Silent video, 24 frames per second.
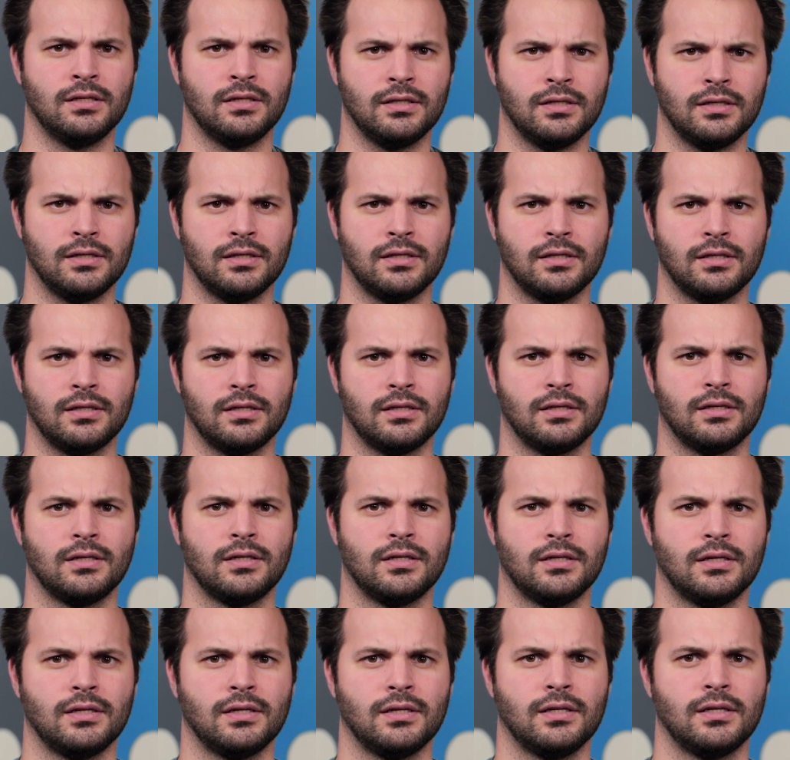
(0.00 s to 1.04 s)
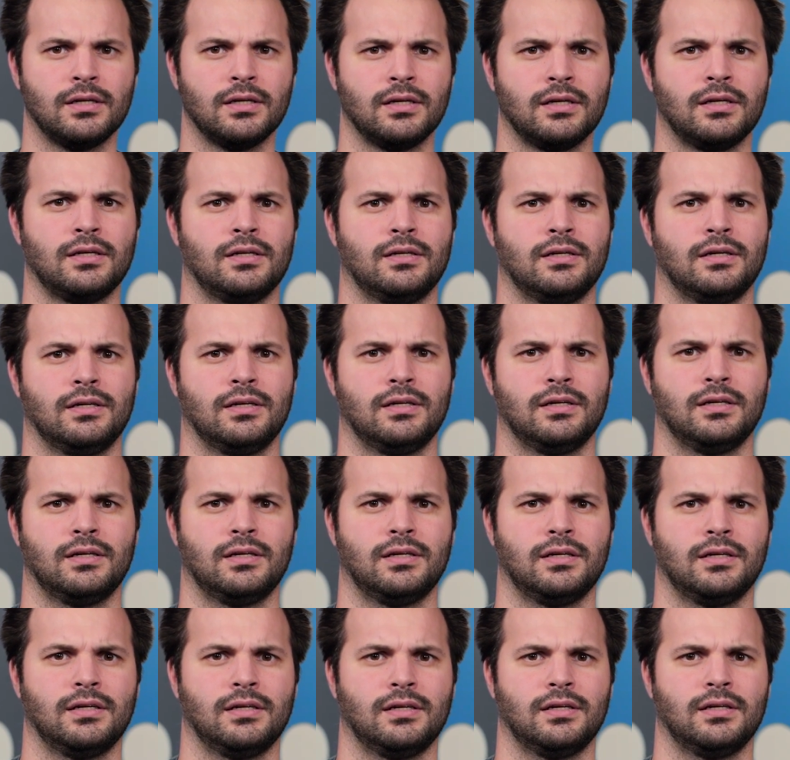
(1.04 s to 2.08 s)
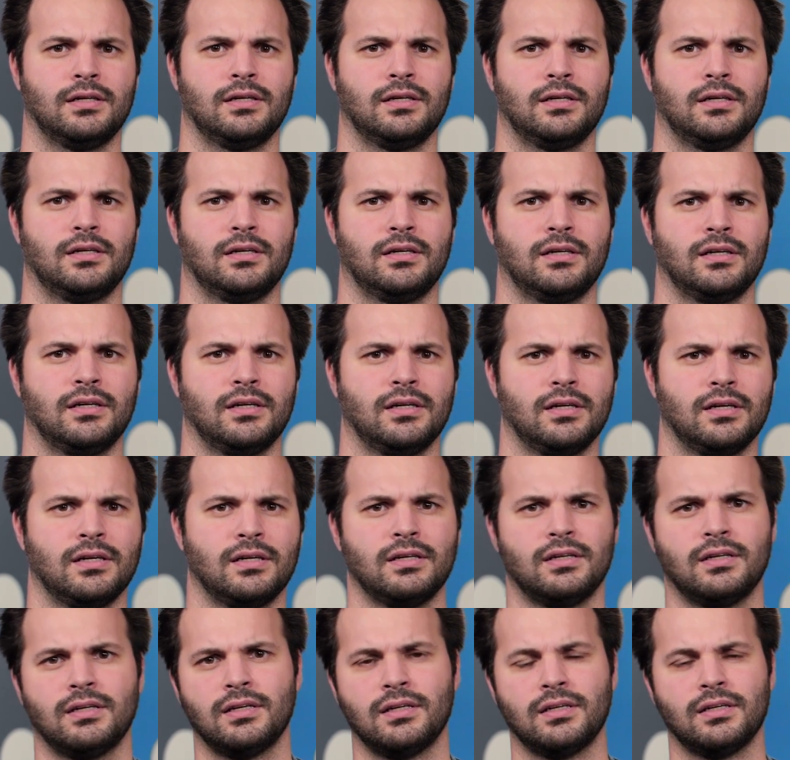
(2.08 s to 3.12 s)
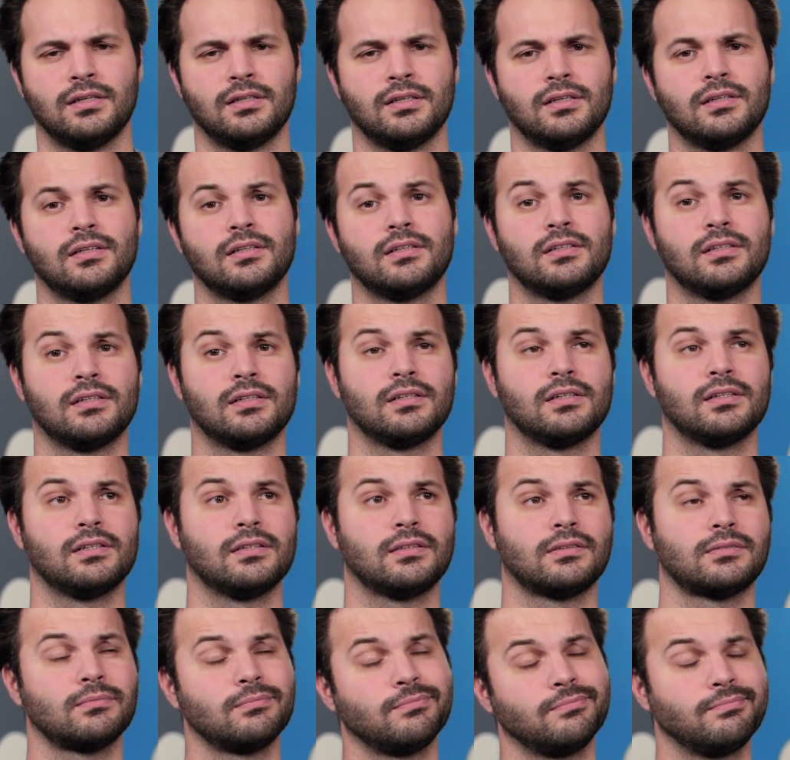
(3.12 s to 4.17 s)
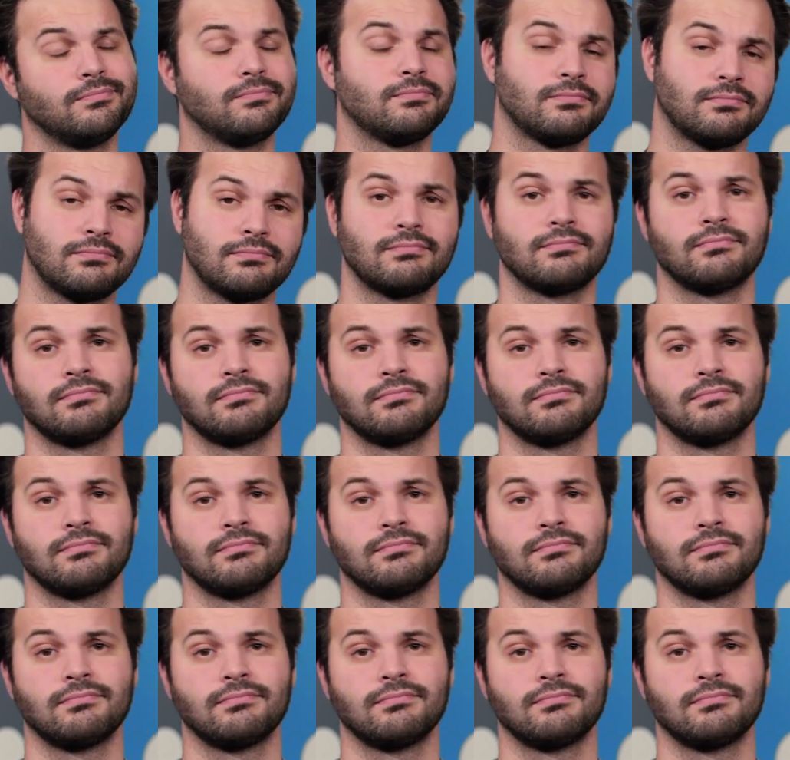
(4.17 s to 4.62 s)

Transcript: This person isn't speaking.